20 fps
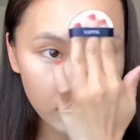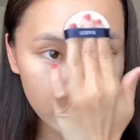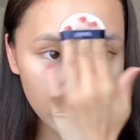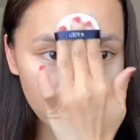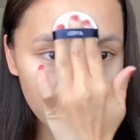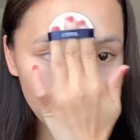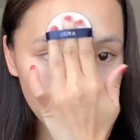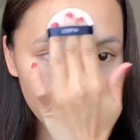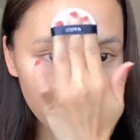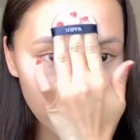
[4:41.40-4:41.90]

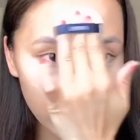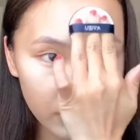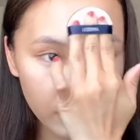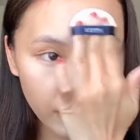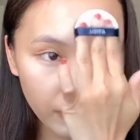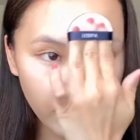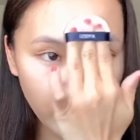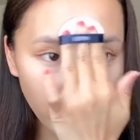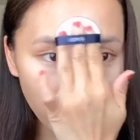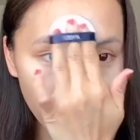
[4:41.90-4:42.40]
A little bit of
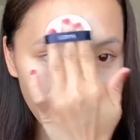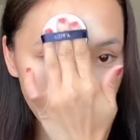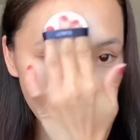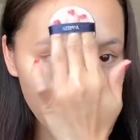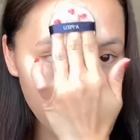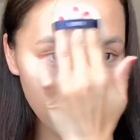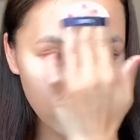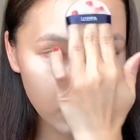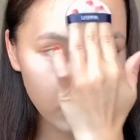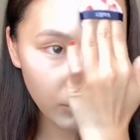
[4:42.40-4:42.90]

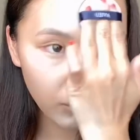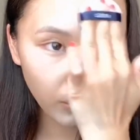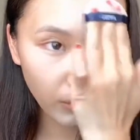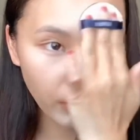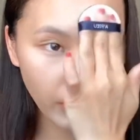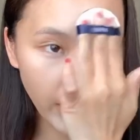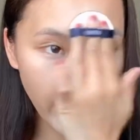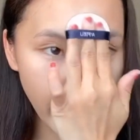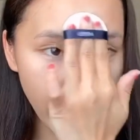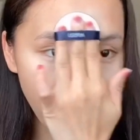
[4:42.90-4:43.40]
forehead.
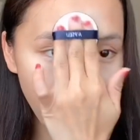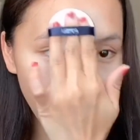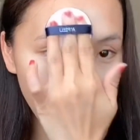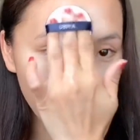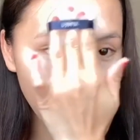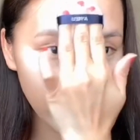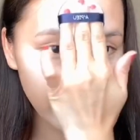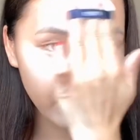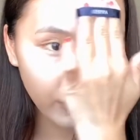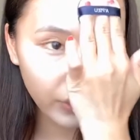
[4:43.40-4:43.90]
Wow,
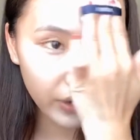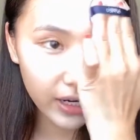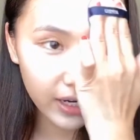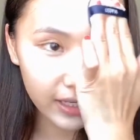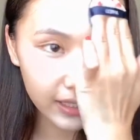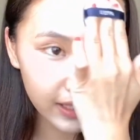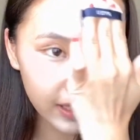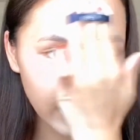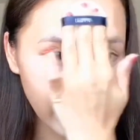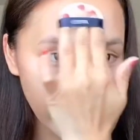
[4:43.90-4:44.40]
my
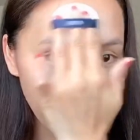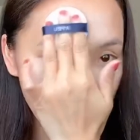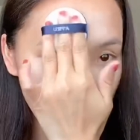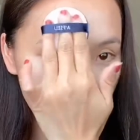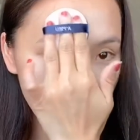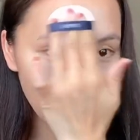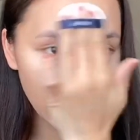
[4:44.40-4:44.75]
forehead's like